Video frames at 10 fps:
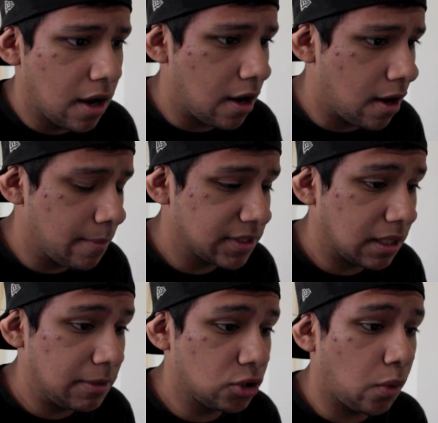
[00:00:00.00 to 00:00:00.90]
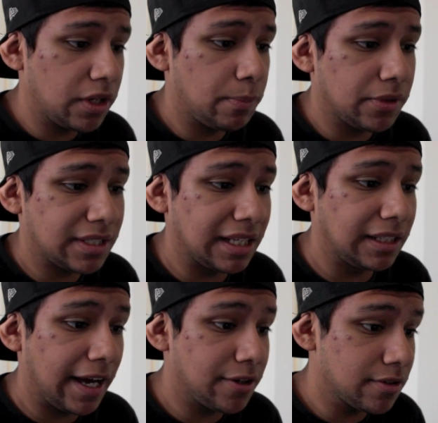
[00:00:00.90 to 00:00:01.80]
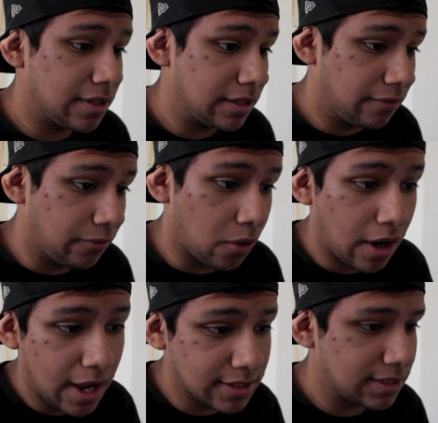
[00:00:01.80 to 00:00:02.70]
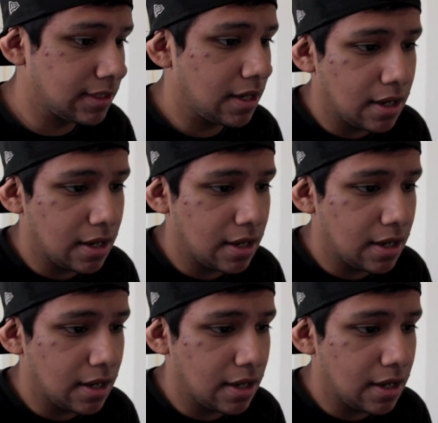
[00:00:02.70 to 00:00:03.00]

It's going to be 20% lighter than the 4S.